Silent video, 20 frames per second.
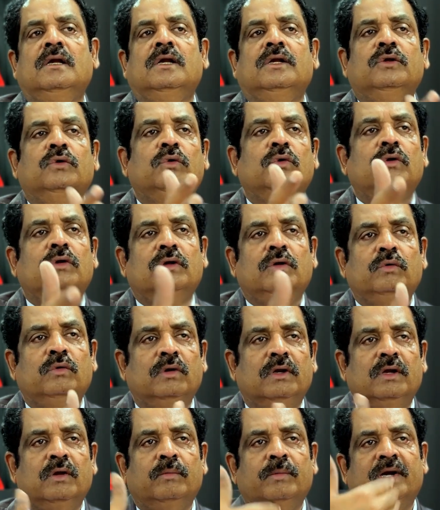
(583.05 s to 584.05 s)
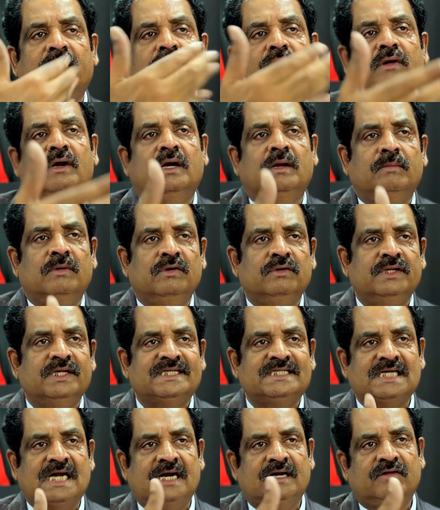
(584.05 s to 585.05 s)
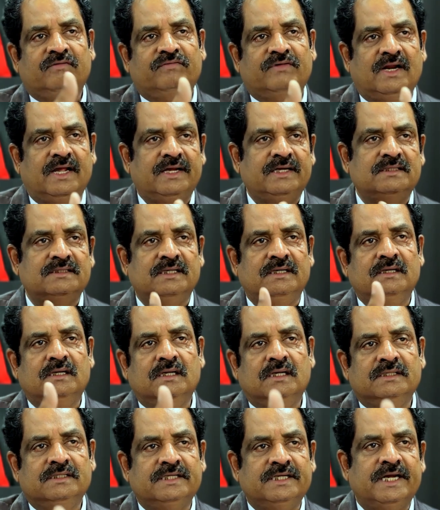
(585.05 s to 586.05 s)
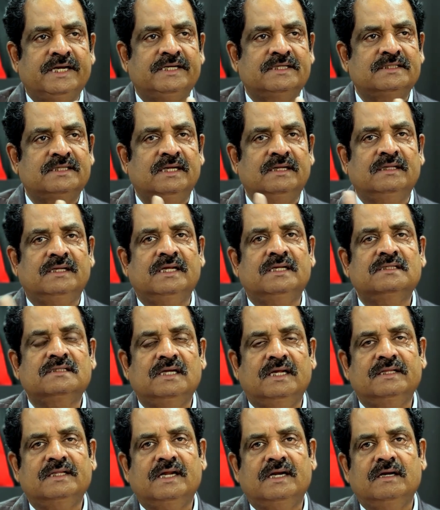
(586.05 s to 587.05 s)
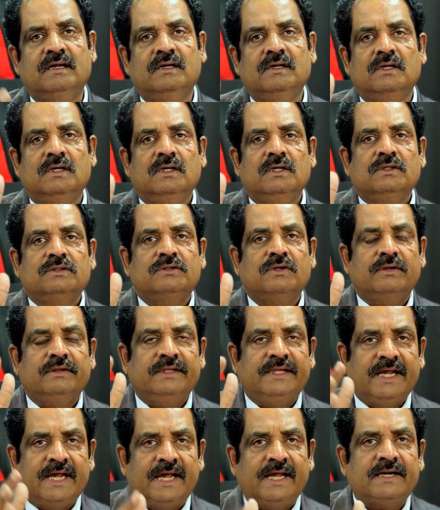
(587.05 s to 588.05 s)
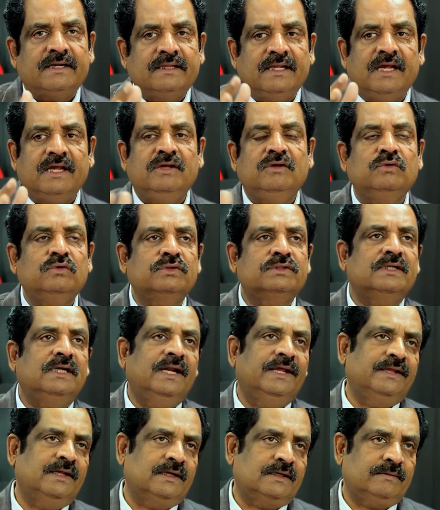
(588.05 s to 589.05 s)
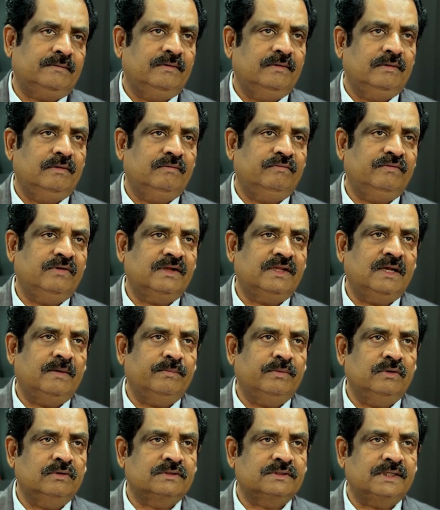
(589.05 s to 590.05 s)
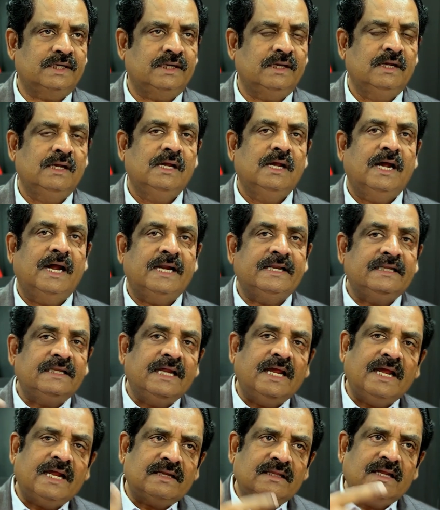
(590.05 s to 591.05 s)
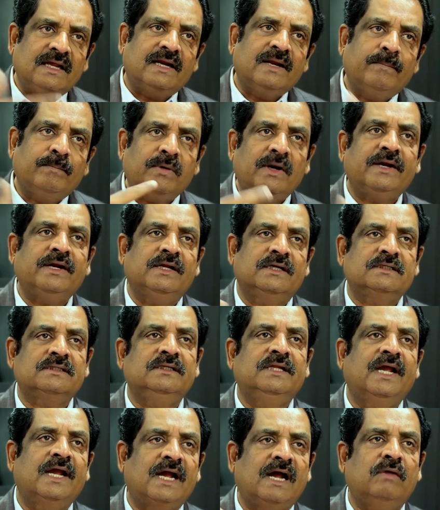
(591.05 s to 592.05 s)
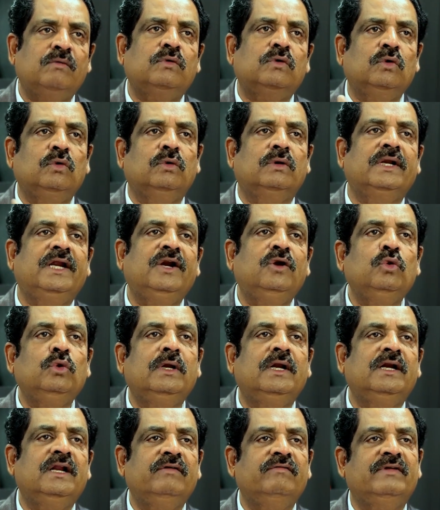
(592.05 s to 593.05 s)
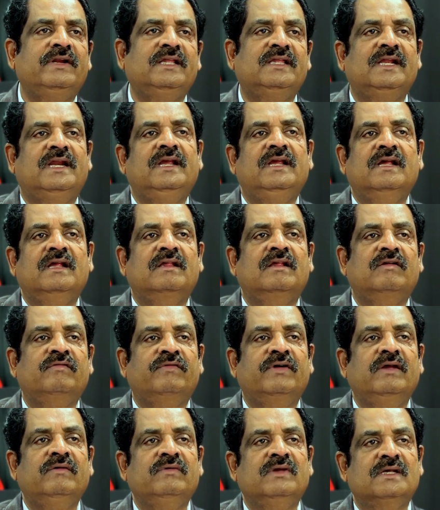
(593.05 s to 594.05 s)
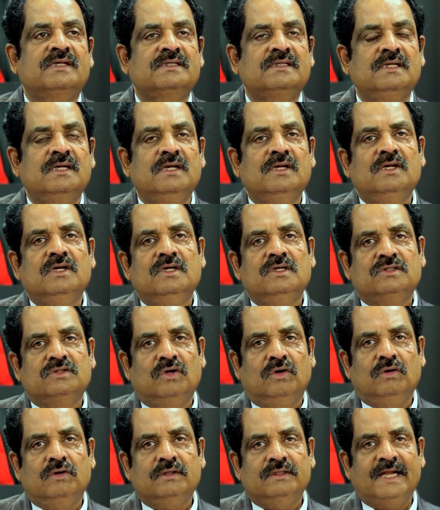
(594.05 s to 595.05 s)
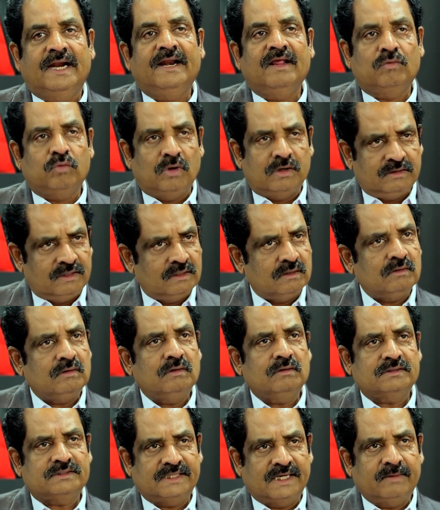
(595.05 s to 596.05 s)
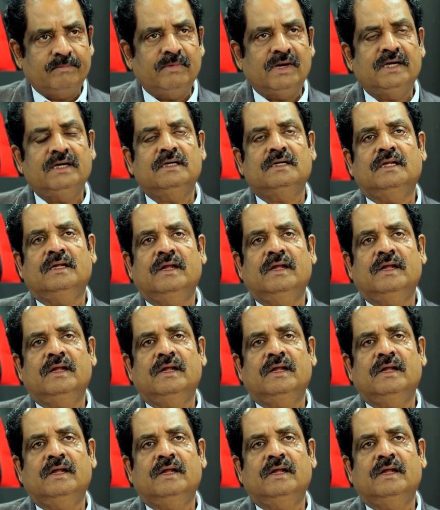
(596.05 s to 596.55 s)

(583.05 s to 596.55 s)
you might have heard about the charter flights and the jets and things like that. So there they use leather for the upholstery, and there they replenish. They have to redo it every 3 years or 5 years. So that is one segment